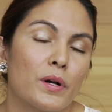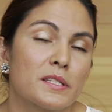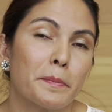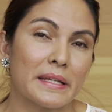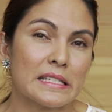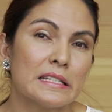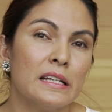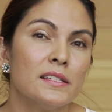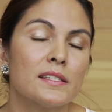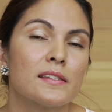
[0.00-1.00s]
was
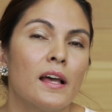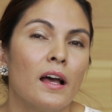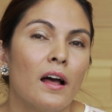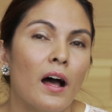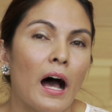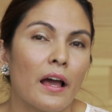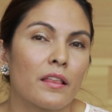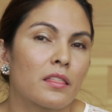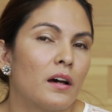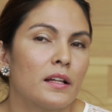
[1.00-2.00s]
business.
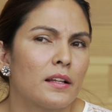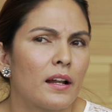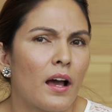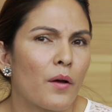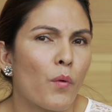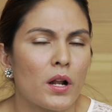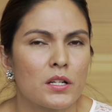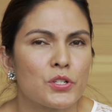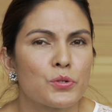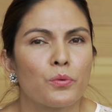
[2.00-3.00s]
I thought that I
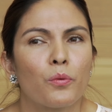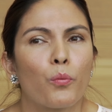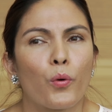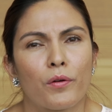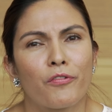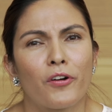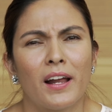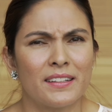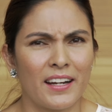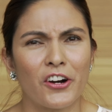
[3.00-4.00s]
wanted to work for
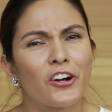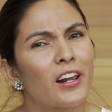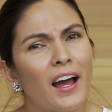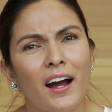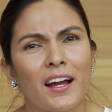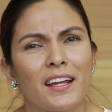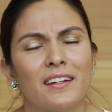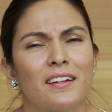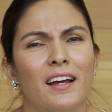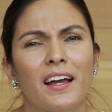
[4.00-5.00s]
an
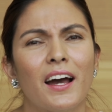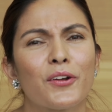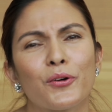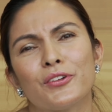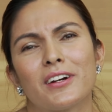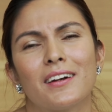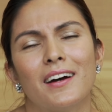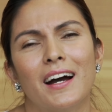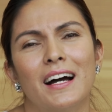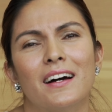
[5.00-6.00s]
airline, and I had
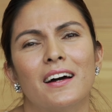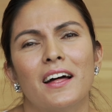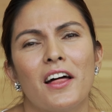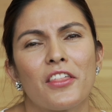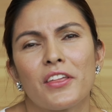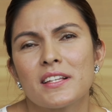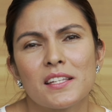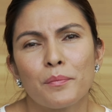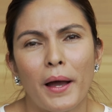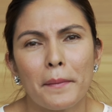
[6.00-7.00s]
other uh,
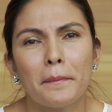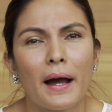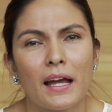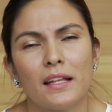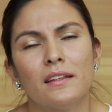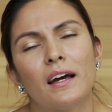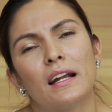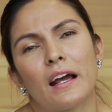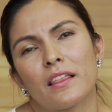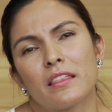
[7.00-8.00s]
things in my mind
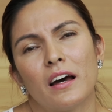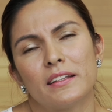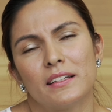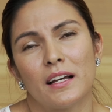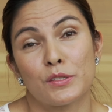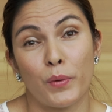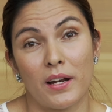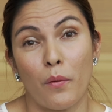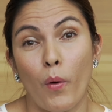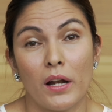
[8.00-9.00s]
that I thought that that's
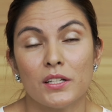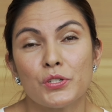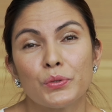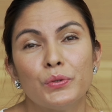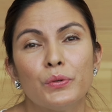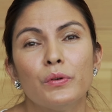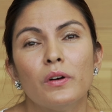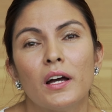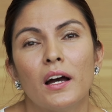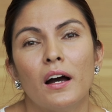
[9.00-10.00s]
what I wanted to do.